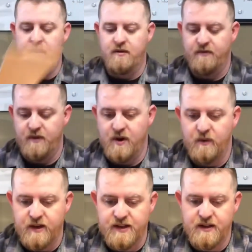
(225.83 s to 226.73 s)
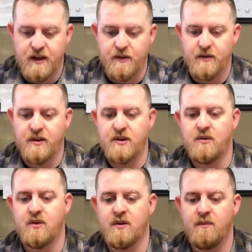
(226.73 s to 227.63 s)
for no reason other than you
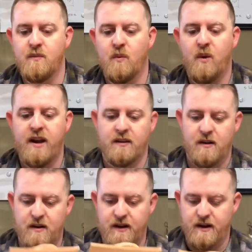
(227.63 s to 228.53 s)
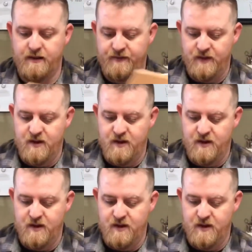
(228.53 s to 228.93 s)
couldn't wait long enough